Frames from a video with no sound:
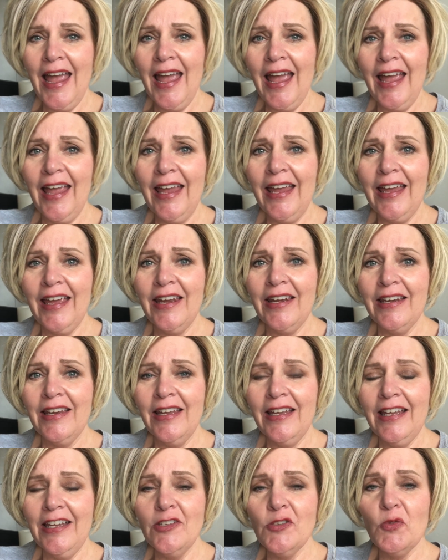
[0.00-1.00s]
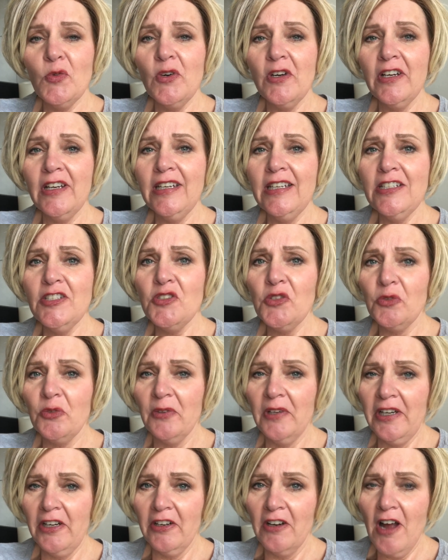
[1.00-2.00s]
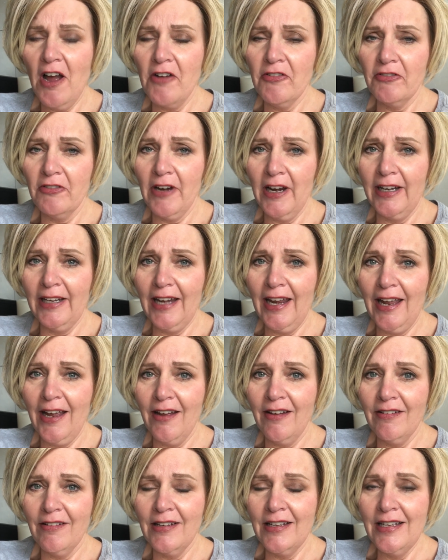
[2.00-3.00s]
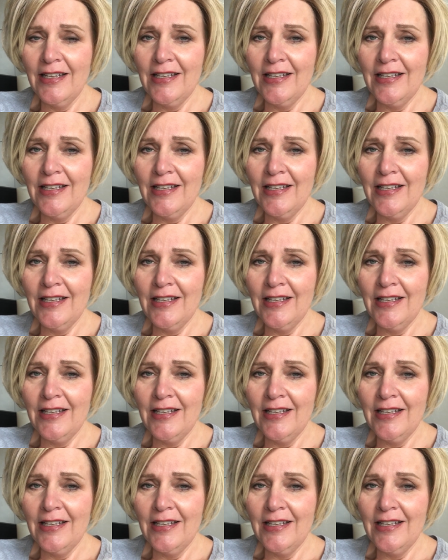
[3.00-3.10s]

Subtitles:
and he's working his rear off right now